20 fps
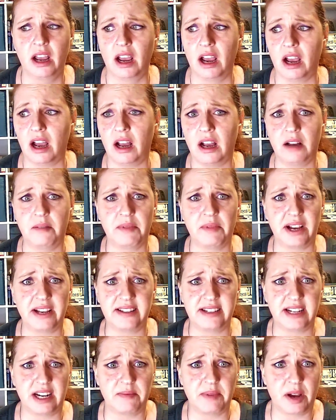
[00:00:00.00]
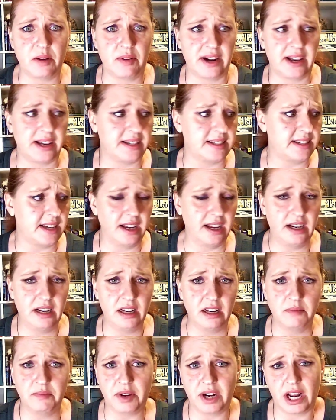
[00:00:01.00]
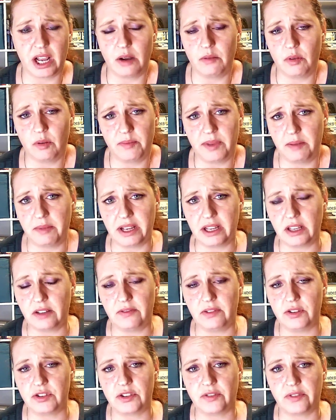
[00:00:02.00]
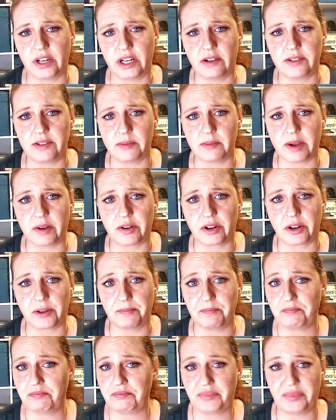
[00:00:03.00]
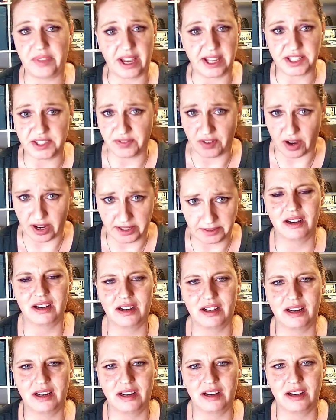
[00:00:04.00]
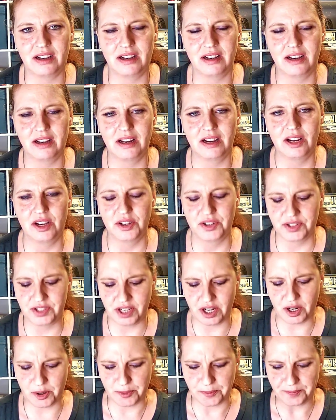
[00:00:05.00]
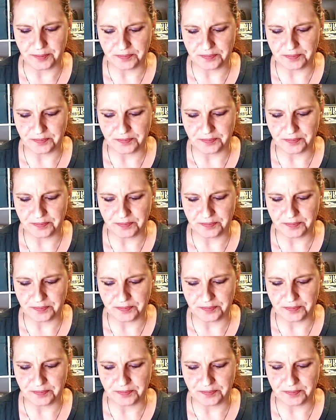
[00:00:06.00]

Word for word: Um, I stand by what I said, but I won't be making future videos about her. That's fine. So,